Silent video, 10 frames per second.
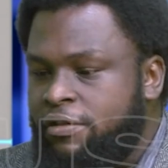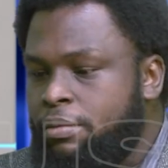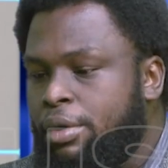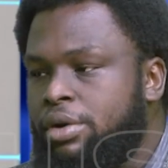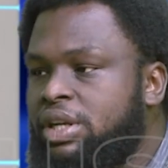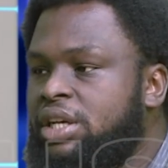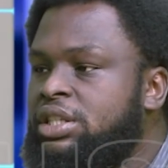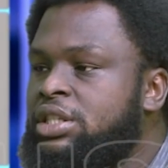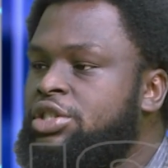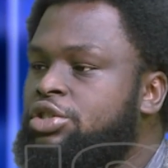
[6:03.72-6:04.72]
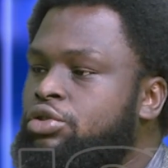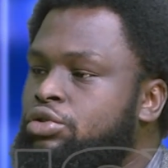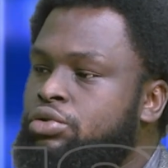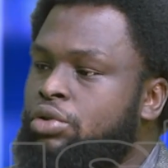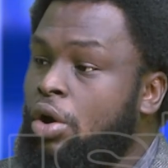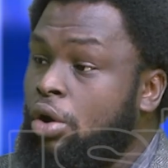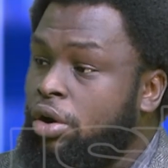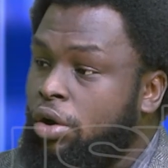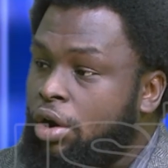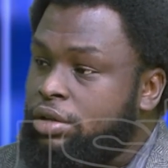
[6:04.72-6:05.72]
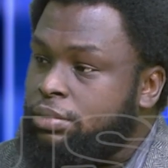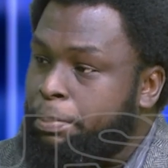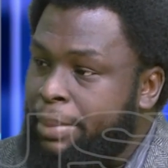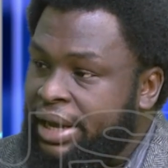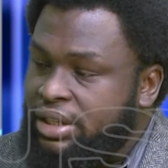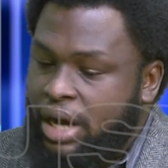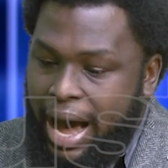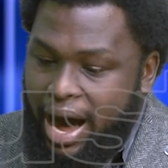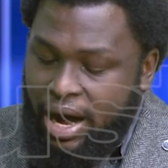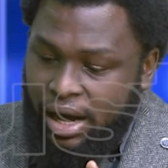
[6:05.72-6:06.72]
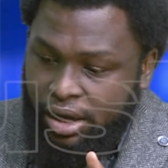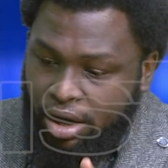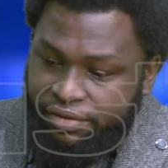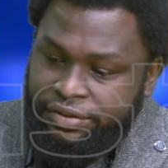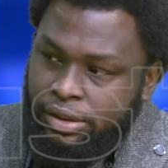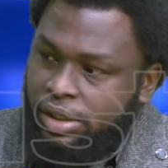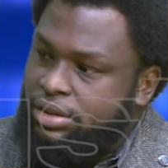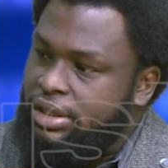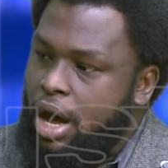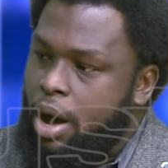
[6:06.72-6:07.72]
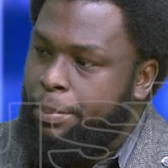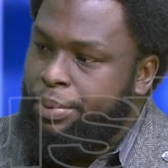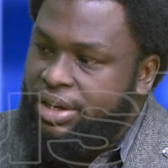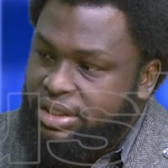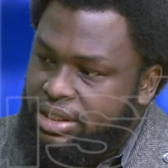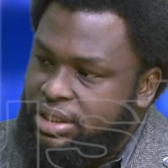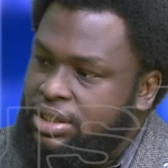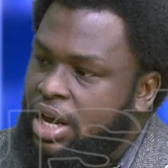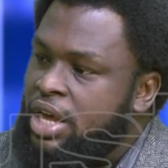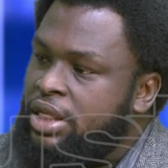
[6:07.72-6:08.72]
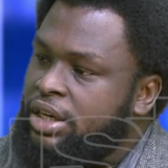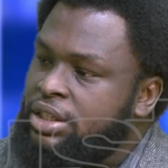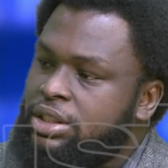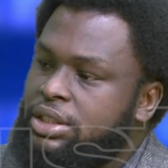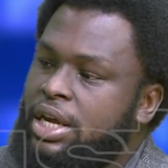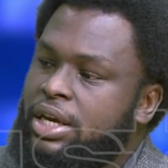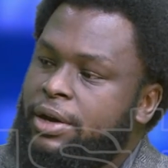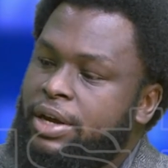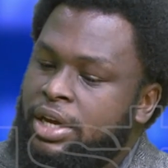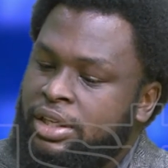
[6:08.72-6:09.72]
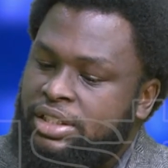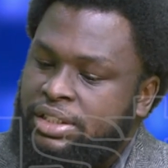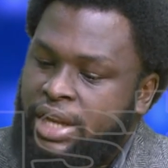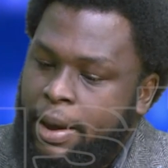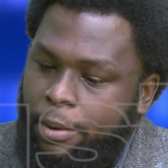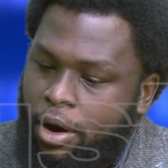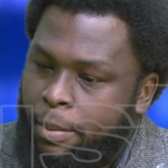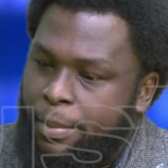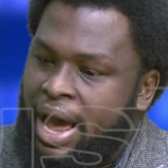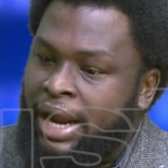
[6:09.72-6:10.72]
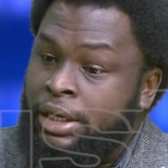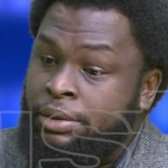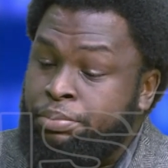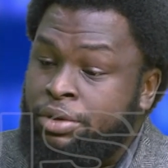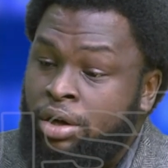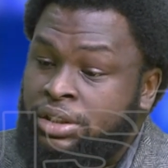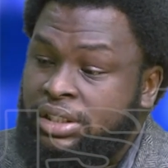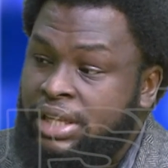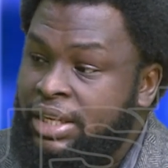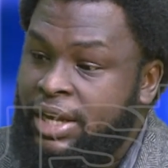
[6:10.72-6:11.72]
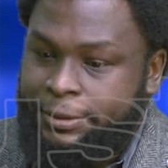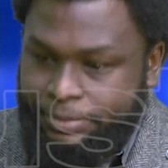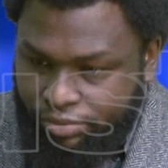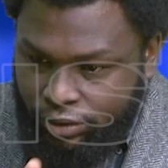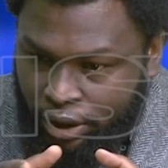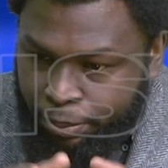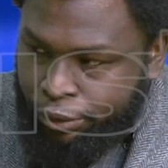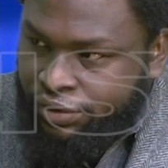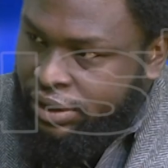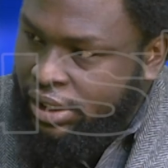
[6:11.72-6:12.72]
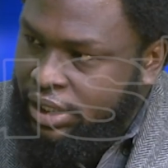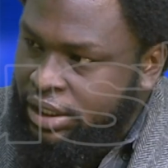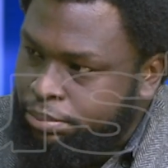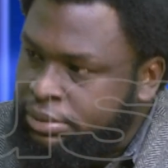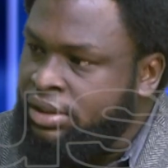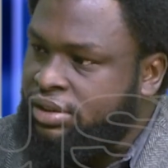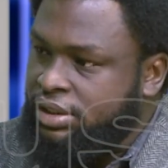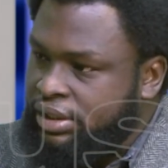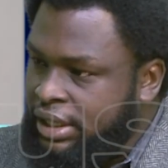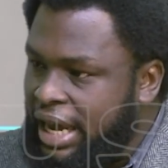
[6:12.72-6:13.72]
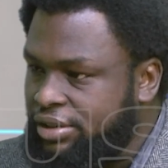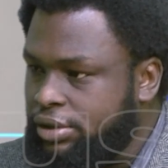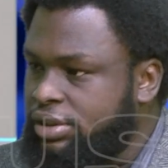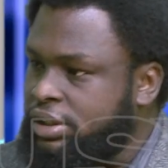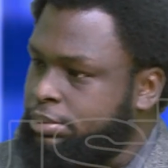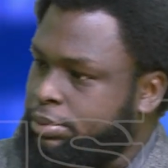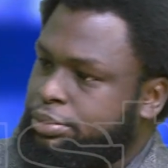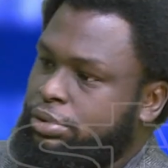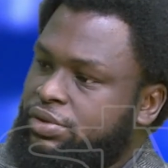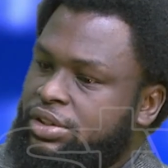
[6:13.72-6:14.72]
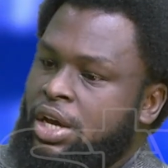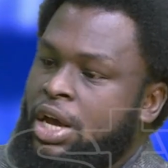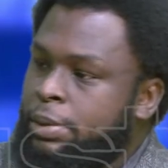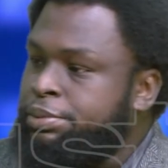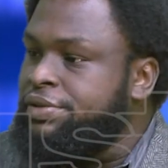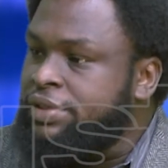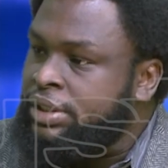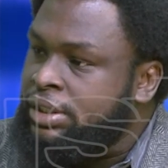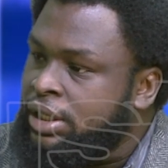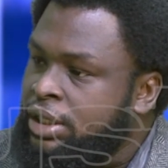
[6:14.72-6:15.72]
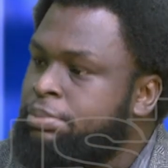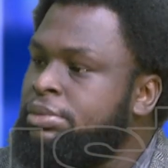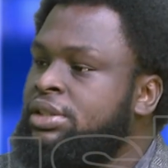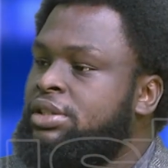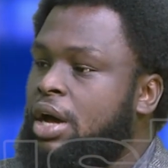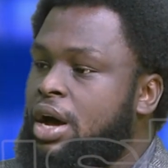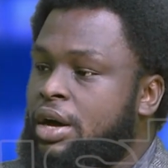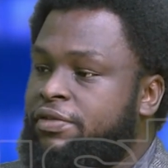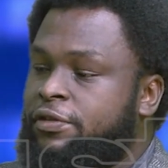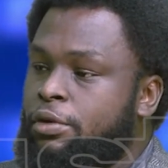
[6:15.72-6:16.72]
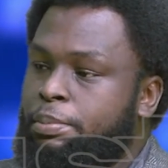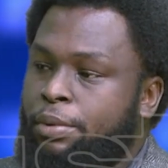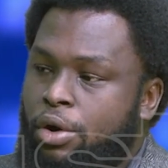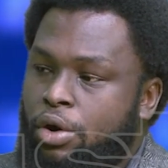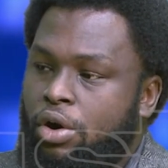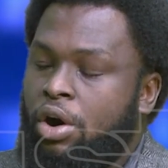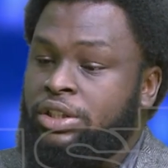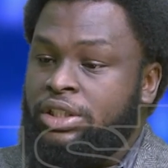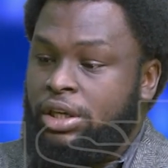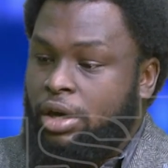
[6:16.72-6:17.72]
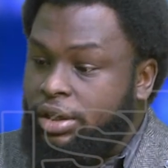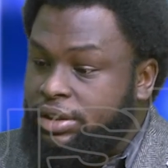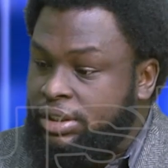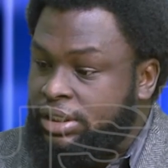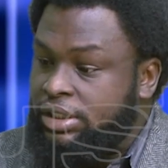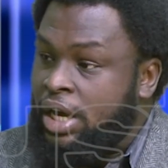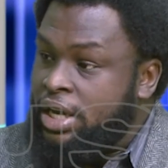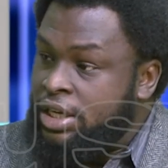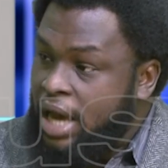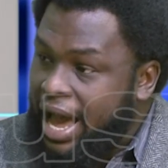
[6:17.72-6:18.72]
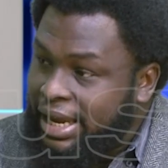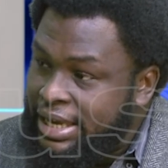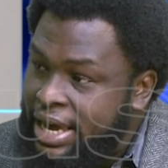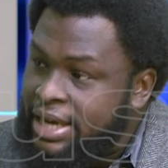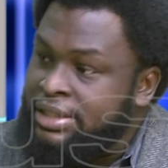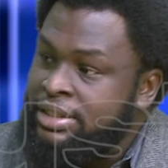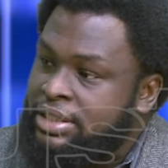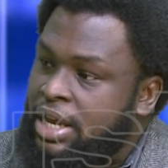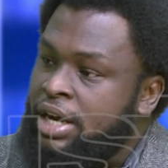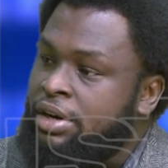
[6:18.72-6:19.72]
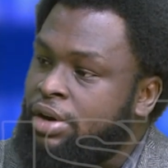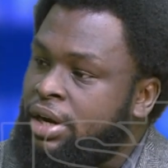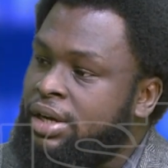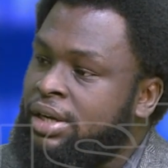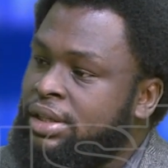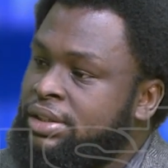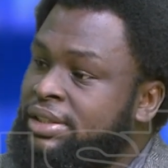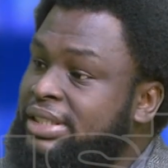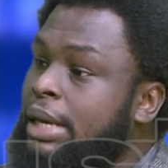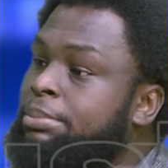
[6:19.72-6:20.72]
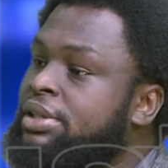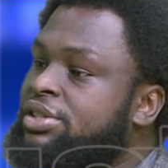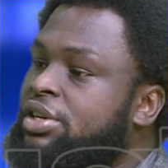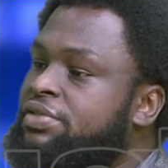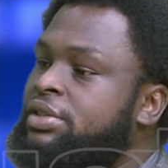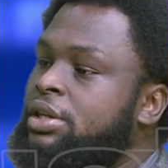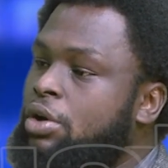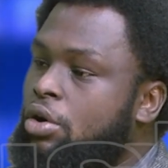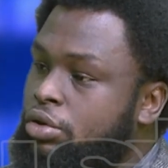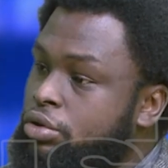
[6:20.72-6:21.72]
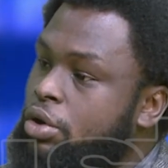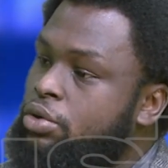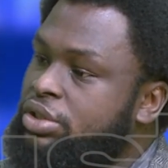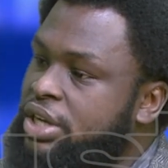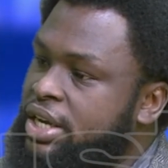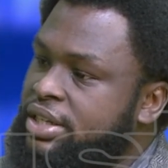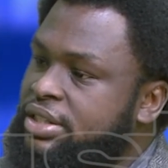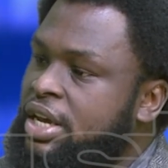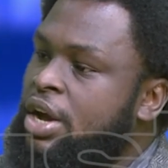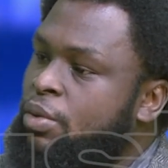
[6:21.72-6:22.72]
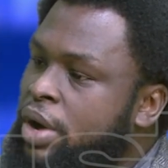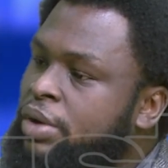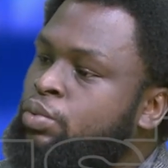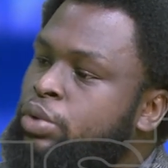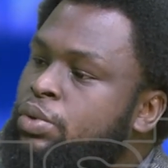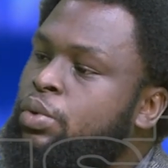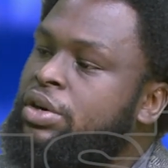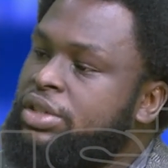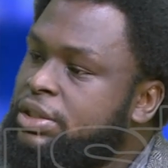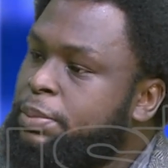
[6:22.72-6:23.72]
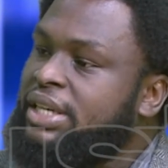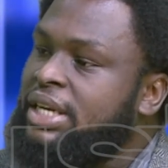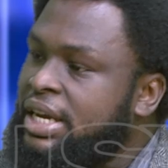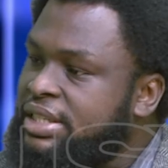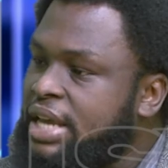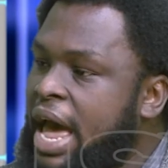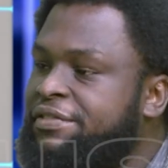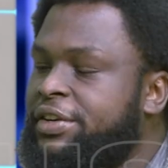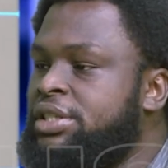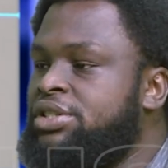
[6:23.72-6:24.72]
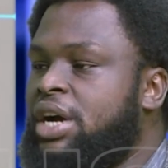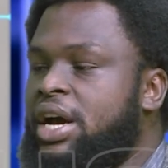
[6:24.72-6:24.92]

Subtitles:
football league needs to do a lot better. Our governors, our president, they need to take a step up and understand that improving the league means the national team improves. Improving the league means our football on the continent, it gains the semblance of the good old days when we were respected as African giants.